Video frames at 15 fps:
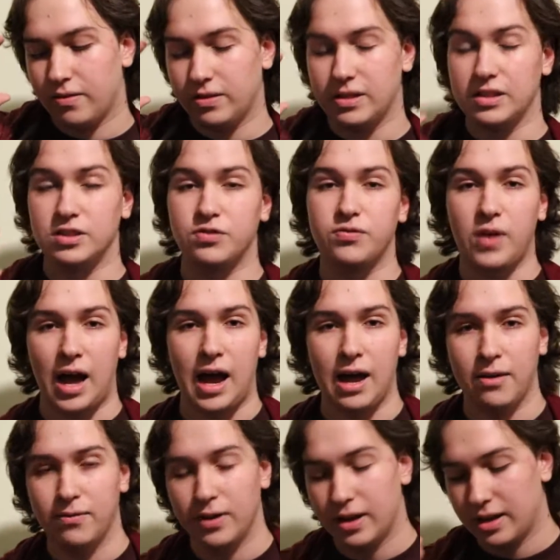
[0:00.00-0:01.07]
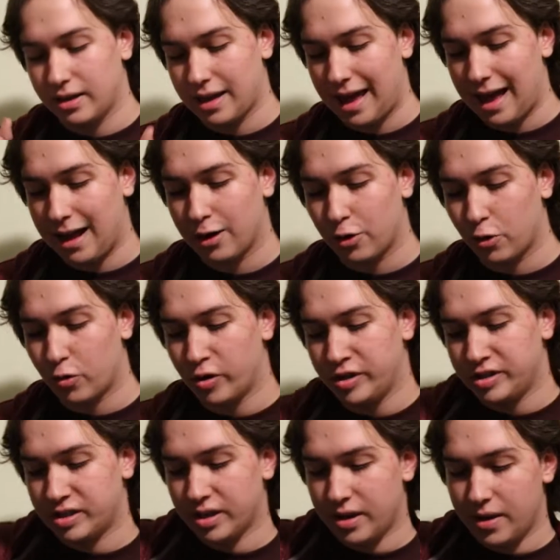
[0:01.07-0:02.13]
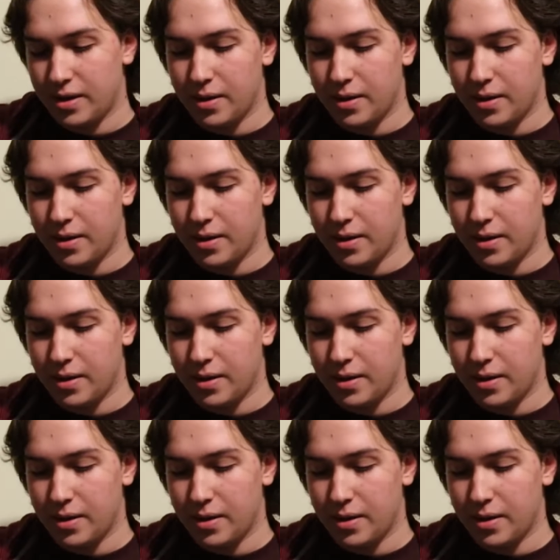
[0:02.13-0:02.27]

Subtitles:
these 5 categories: